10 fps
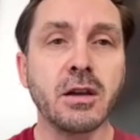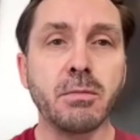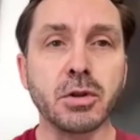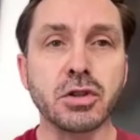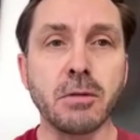
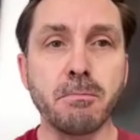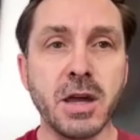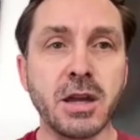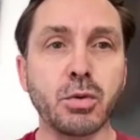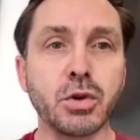But some
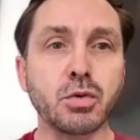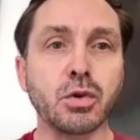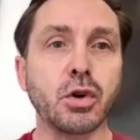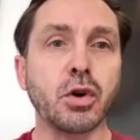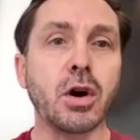bakeries will
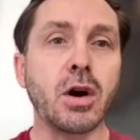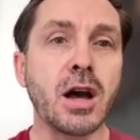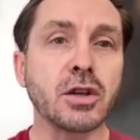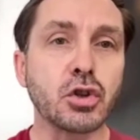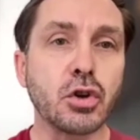go
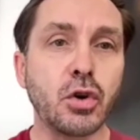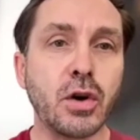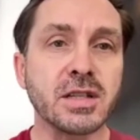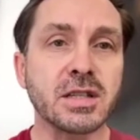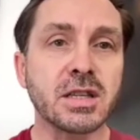as low
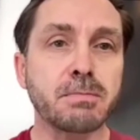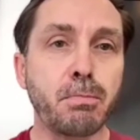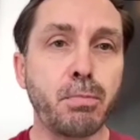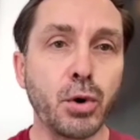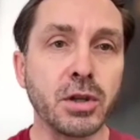as zero
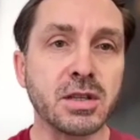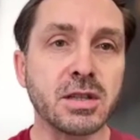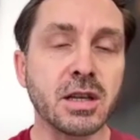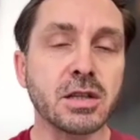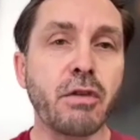point
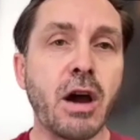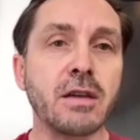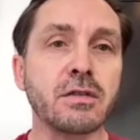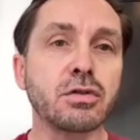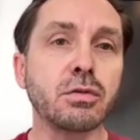six five
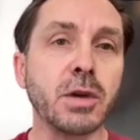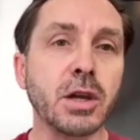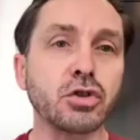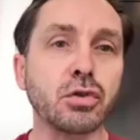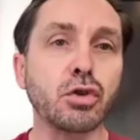to make
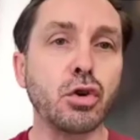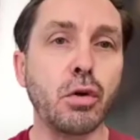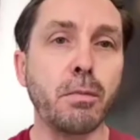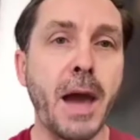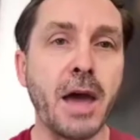sure
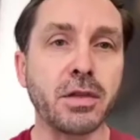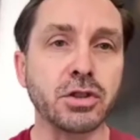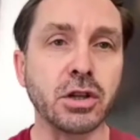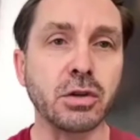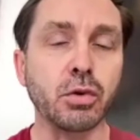no
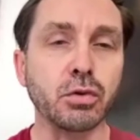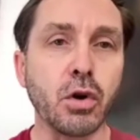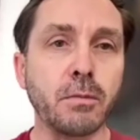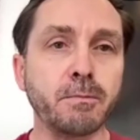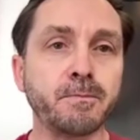pathogen will grow.